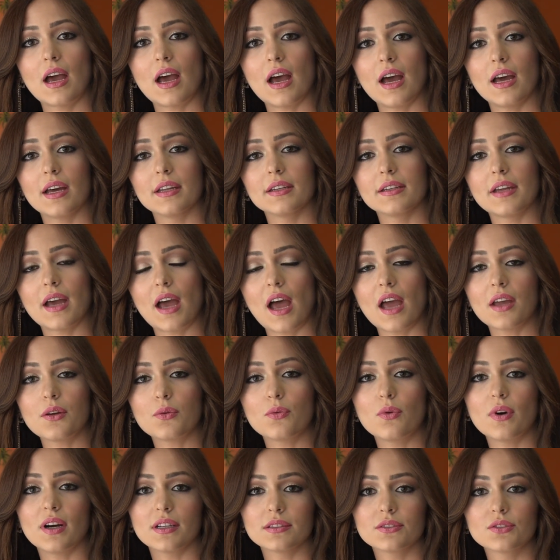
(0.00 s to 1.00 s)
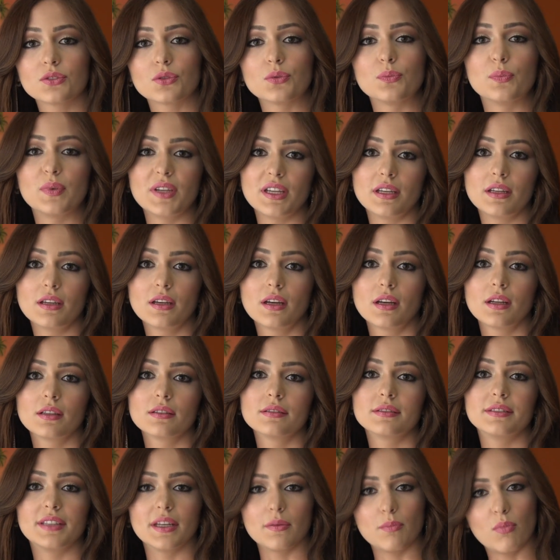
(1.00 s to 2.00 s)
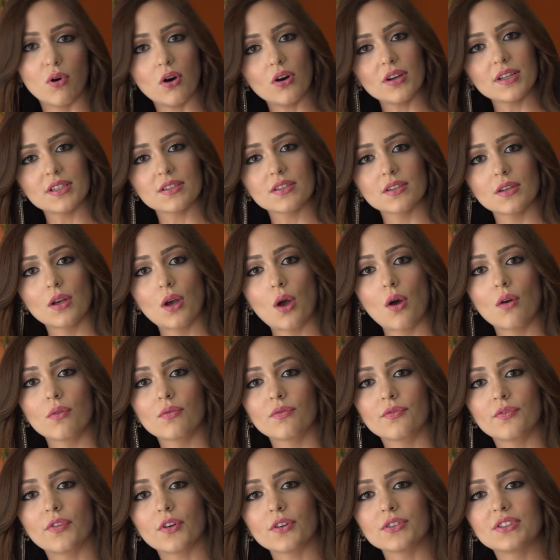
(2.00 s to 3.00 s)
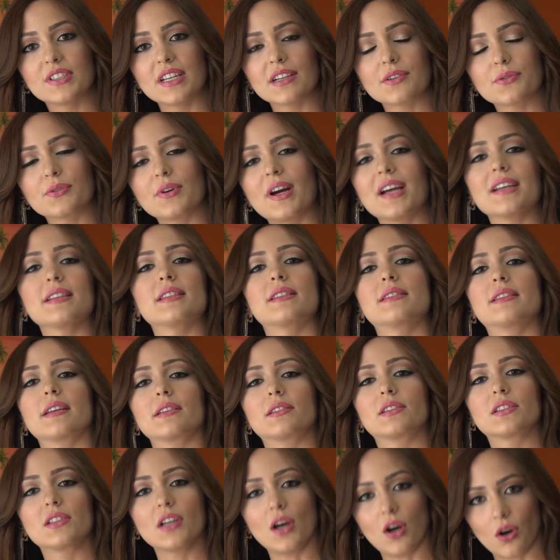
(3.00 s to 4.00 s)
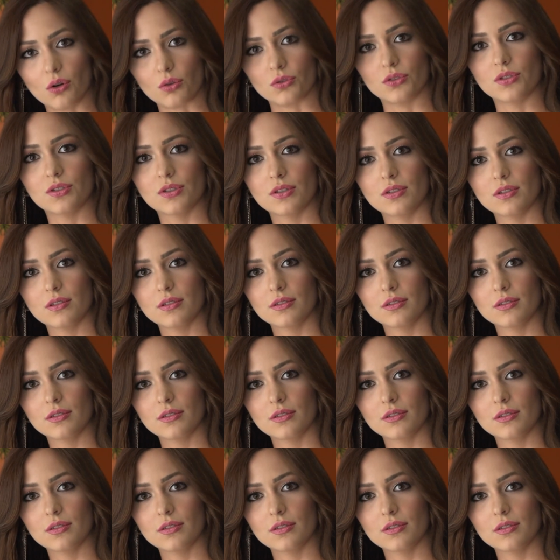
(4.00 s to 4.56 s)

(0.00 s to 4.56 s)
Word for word: and I want to be the voice for their rights they thought.